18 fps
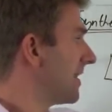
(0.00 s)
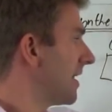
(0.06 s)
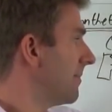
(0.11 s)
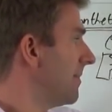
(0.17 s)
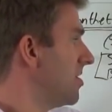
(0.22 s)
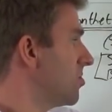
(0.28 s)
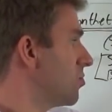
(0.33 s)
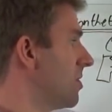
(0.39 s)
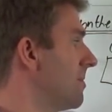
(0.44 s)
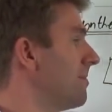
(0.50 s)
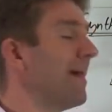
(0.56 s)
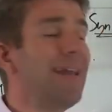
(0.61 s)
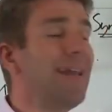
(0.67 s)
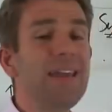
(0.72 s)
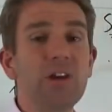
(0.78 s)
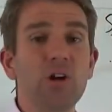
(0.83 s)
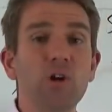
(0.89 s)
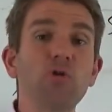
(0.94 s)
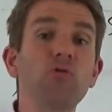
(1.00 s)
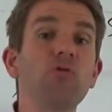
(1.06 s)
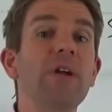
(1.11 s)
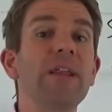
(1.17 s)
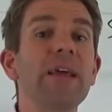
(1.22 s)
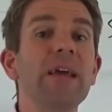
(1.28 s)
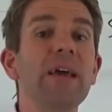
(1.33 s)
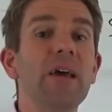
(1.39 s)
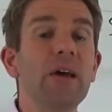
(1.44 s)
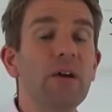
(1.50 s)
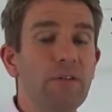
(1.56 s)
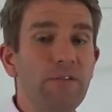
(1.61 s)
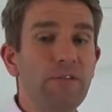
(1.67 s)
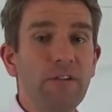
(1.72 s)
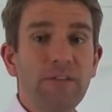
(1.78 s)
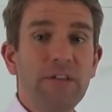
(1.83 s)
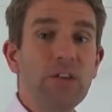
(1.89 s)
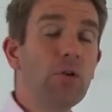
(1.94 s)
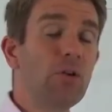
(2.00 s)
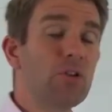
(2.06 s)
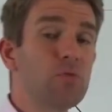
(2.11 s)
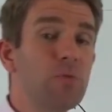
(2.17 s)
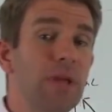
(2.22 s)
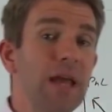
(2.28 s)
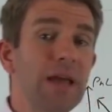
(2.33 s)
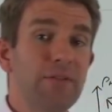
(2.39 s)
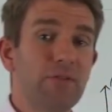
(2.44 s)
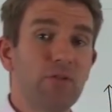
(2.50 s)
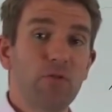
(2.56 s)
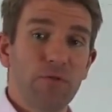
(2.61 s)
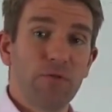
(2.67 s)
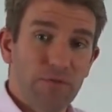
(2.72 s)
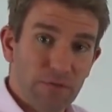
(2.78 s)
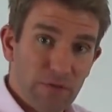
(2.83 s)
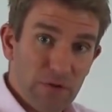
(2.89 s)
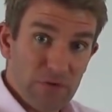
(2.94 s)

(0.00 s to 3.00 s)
That means we make a credit of $50.